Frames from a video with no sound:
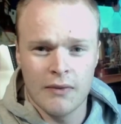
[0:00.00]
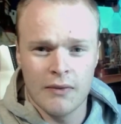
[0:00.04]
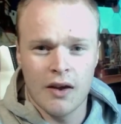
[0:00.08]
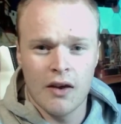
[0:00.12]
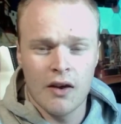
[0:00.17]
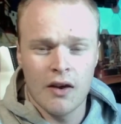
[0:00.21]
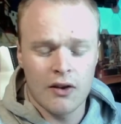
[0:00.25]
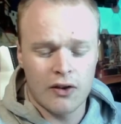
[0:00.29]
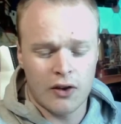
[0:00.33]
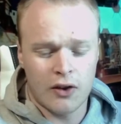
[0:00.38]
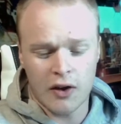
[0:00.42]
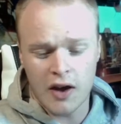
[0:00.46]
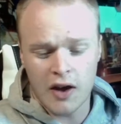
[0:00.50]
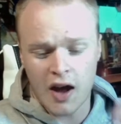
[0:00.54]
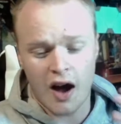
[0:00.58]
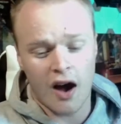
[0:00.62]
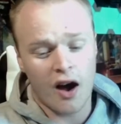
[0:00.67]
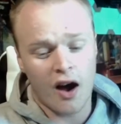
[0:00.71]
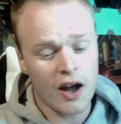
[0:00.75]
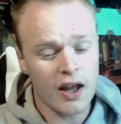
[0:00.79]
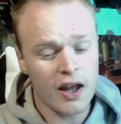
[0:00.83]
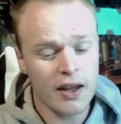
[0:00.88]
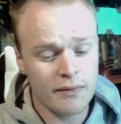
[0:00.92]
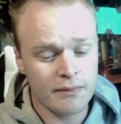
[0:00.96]
So yeah,
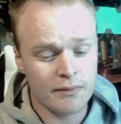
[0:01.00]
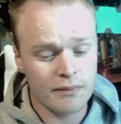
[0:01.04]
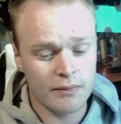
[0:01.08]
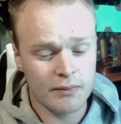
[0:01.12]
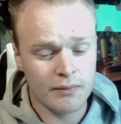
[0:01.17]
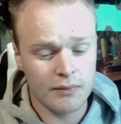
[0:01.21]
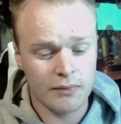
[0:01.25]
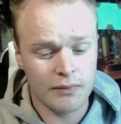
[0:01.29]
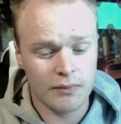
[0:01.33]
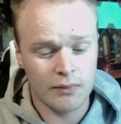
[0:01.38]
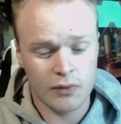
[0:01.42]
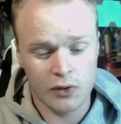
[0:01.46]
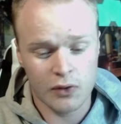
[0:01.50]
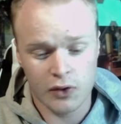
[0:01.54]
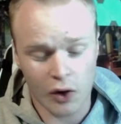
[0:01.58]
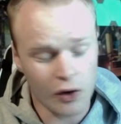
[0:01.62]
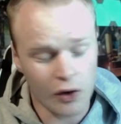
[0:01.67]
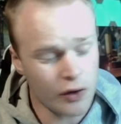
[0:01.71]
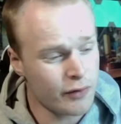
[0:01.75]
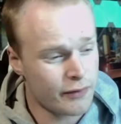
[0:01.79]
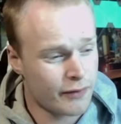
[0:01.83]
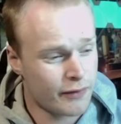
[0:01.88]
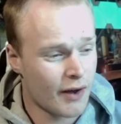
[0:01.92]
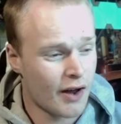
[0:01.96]
so
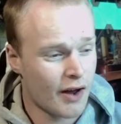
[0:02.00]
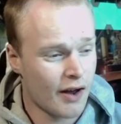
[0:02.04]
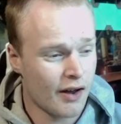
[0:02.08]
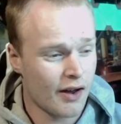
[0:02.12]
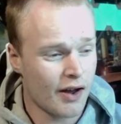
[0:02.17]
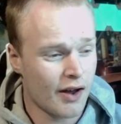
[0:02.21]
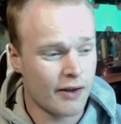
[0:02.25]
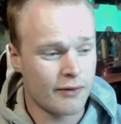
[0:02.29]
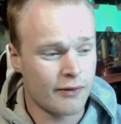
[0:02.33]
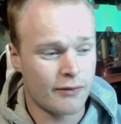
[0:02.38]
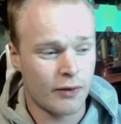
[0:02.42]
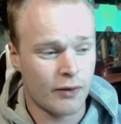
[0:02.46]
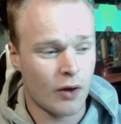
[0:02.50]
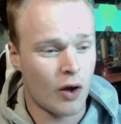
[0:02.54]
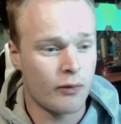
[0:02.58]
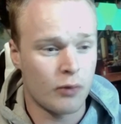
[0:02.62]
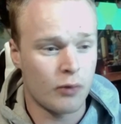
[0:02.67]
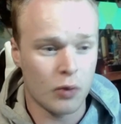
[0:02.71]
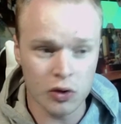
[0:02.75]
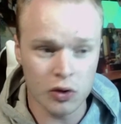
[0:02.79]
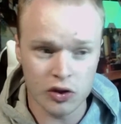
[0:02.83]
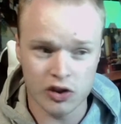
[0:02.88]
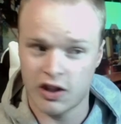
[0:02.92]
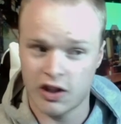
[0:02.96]
far, I've
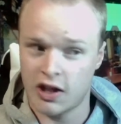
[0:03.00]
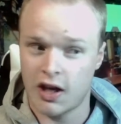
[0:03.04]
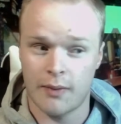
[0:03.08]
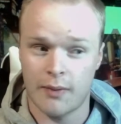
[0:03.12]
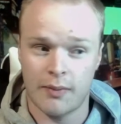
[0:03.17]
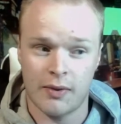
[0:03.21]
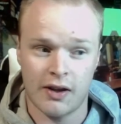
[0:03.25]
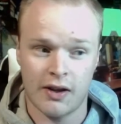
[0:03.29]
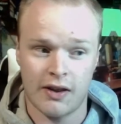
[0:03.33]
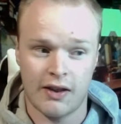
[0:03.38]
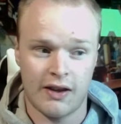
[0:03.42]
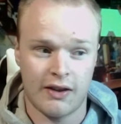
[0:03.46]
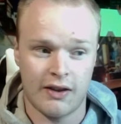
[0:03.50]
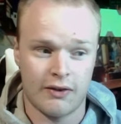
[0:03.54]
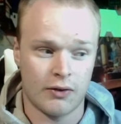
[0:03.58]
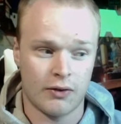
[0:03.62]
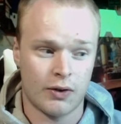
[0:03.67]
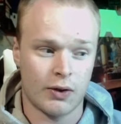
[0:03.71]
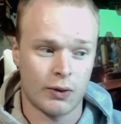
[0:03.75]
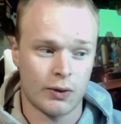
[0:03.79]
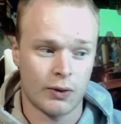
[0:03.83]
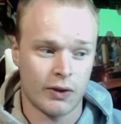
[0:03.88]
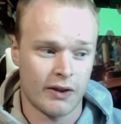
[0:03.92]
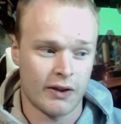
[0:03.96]
watched a couple of these
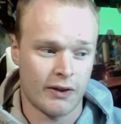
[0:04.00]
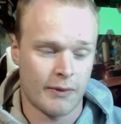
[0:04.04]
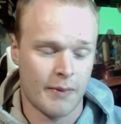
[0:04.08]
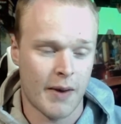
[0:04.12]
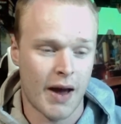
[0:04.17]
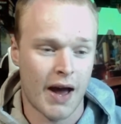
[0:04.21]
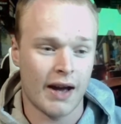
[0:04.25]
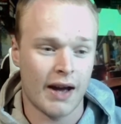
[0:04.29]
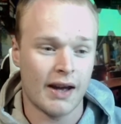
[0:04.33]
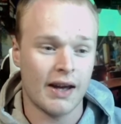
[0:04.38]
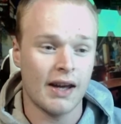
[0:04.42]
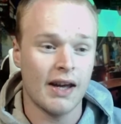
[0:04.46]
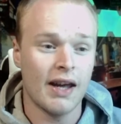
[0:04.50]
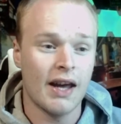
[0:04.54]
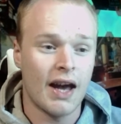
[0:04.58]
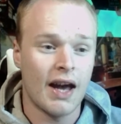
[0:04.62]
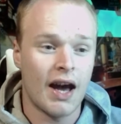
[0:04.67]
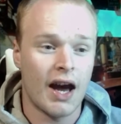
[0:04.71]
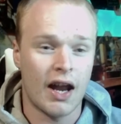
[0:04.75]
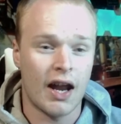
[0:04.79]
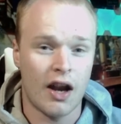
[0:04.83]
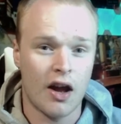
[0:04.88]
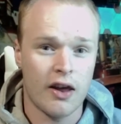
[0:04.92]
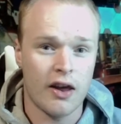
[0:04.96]
recordings back, and
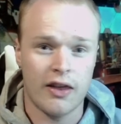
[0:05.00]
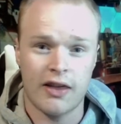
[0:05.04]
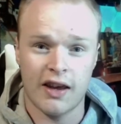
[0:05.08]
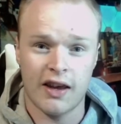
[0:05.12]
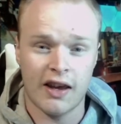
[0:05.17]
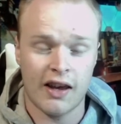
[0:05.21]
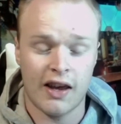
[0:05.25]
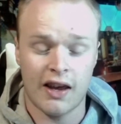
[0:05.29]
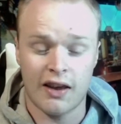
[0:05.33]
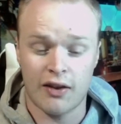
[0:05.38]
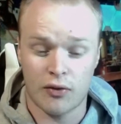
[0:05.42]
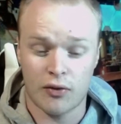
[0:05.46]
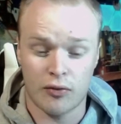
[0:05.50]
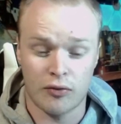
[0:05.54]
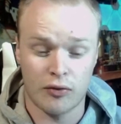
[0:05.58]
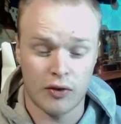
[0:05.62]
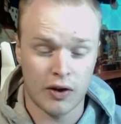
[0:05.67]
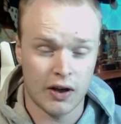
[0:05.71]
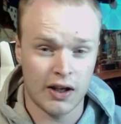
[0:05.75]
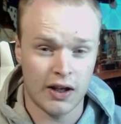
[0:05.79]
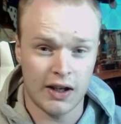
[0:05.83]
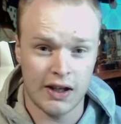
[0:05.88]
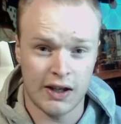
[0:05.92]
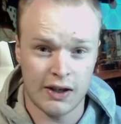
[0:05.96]
I think it's
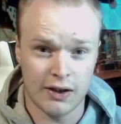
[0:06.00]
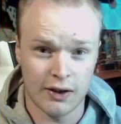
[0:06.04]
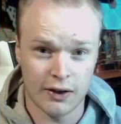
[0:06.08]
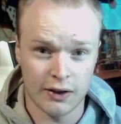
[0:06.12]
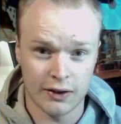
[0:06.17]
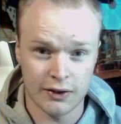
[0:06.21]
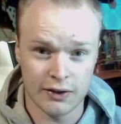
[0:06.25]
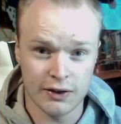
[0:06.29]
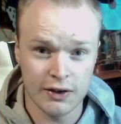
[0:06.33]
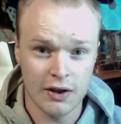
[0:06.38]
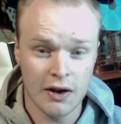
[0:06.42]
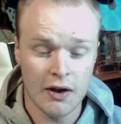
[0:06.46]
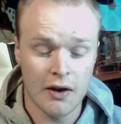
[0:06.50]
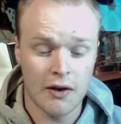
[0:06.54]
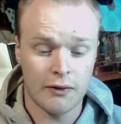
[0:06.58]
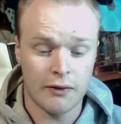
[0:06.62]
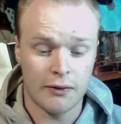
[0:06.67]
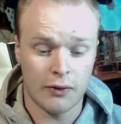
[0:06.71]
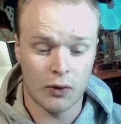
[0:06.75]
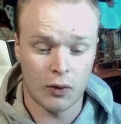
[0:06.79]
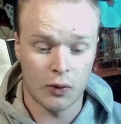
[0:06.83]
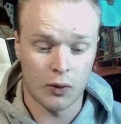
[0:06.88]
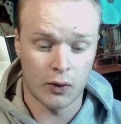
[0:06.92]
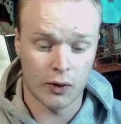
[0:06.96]
really good
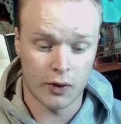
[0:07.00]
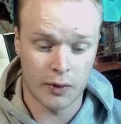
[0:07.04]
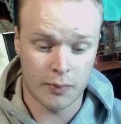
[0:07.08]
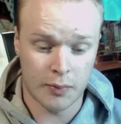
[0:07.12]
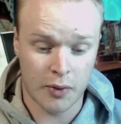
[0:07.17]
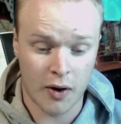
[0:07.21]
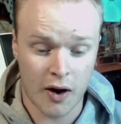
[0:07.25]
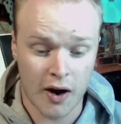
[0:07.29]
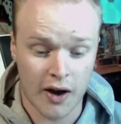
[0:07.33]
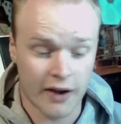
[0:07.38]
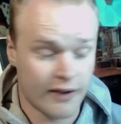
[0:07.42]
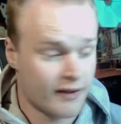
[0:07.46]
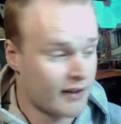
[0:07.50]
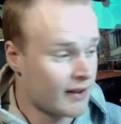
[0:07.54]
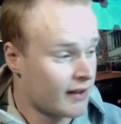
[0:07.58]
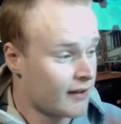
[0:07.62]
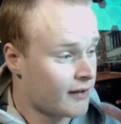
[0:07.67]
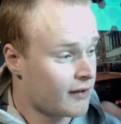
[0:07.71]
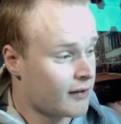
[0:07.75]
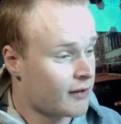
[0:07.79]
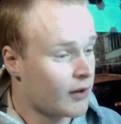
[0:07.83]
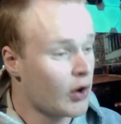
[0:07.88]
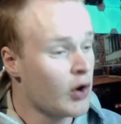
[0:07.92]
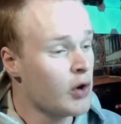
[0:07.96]
for the price. It's
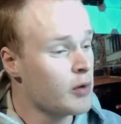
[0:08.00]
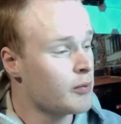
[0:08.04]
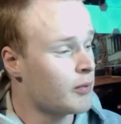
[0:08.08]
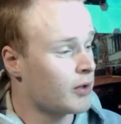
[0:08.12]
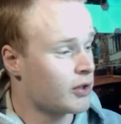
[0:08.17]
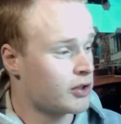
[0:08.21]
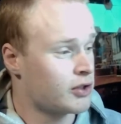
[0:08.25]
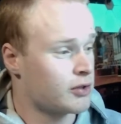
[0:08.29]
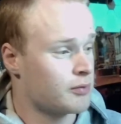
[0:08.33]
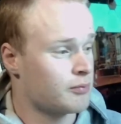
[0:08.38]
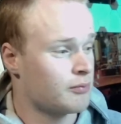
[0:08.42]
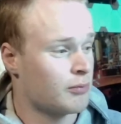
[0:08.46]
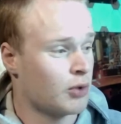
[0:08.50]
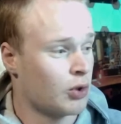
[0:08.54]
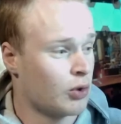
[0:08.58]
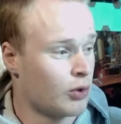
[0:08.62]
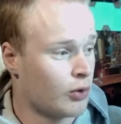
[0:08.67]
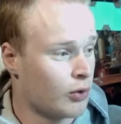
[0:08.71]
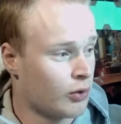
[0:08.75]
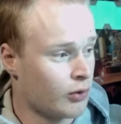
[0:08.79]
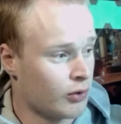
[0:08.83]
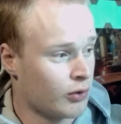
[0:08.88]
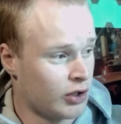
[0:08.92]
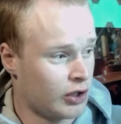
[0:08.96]
so much
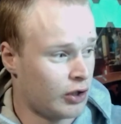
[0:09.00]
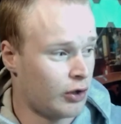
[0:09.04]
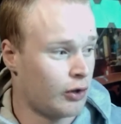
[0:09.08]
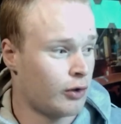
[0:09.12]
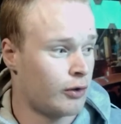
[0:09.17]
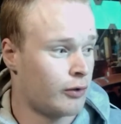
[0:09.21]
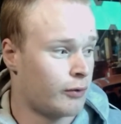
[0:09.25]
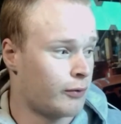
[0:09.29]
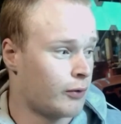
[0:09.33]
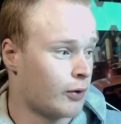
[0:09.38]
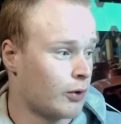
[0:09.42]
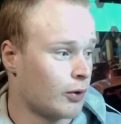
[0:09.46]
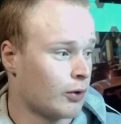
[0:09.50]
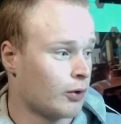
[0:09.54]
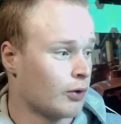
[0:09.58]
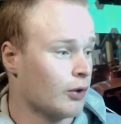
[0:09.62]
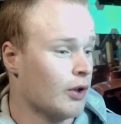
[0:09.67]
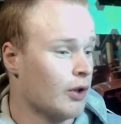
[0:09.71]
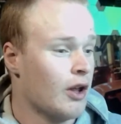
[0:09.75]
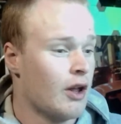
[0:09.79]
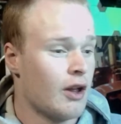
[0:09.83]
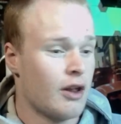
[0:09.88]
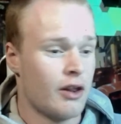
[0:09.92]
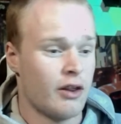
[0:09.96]
more useful
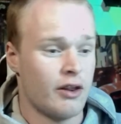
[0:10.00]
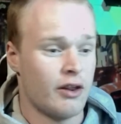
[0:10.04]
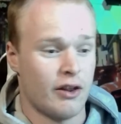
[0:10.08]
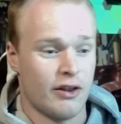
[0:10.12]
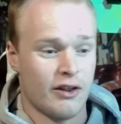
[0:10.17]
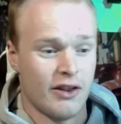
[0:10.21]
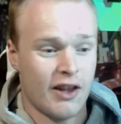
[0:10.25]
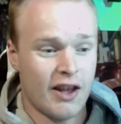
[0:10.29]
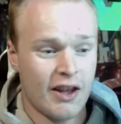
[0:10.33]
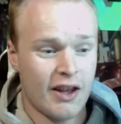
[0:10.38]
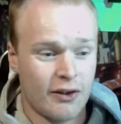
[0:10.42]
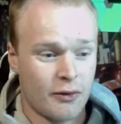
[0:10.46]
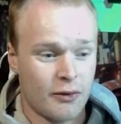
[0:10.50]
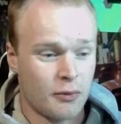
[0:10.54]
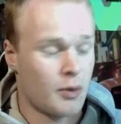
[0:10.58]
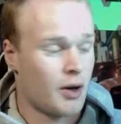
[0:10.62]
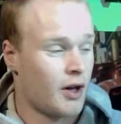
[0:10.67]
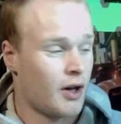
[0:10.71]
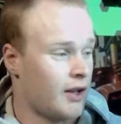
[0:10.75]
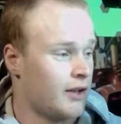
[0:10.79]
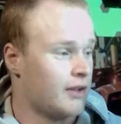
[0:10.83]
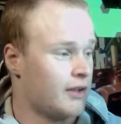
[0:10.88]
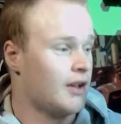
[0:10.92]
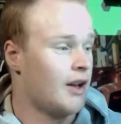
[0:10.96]
than this
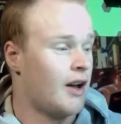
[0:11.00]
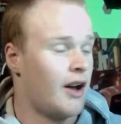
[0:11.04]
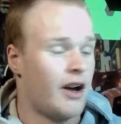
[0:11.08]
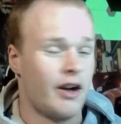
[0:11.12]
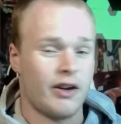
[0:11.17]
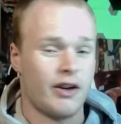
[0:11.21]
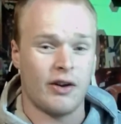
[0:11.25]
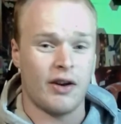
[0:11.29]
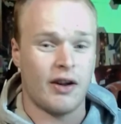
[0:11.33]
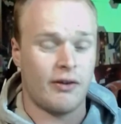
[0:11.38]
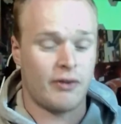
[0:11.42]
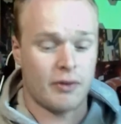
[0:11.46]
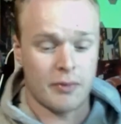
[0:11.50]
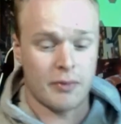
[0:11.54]
one. I don't have to be